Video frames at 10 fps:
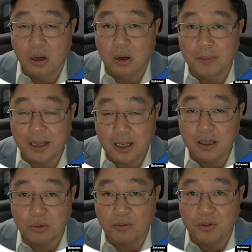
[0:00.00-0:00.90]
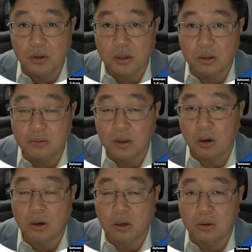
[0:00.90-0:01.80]
maintain the refusal,
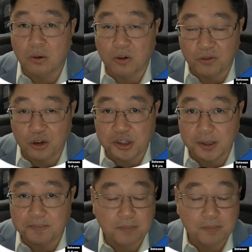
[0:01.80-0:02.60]
or reverse it.